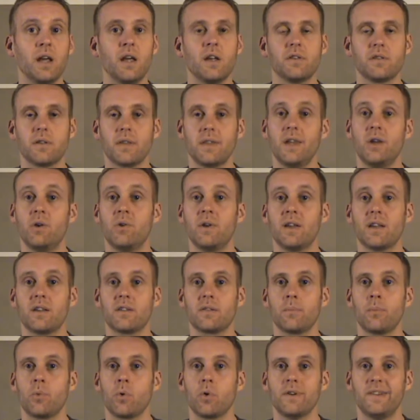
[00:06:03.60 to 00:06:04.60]
so that you can get
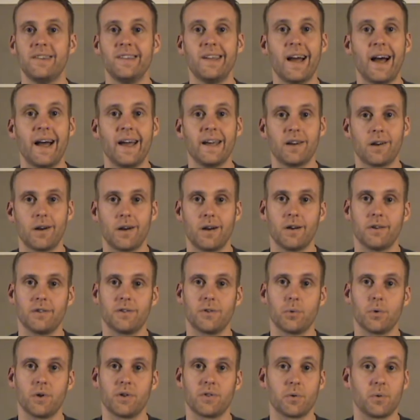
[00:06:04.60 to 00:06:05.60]
some more DI cards
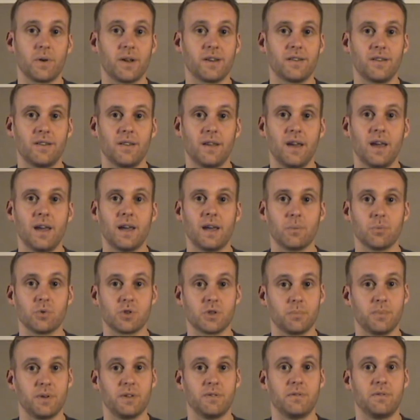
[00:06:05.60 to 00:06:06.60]
throughout the rest of the game, which
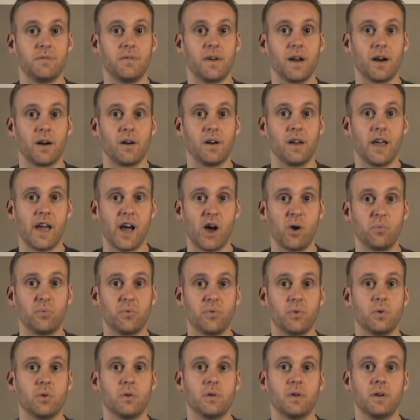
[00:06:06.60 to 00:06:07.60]
will be very
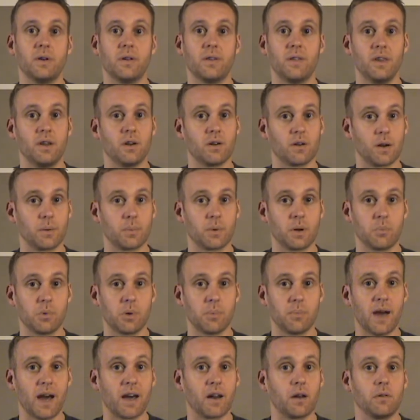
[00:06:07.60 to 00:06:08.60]
helpful in your upcoming
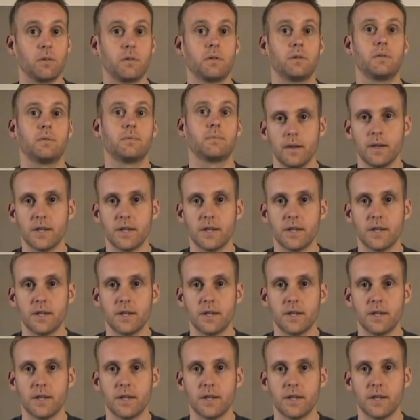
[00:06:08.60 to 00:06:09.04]
battles.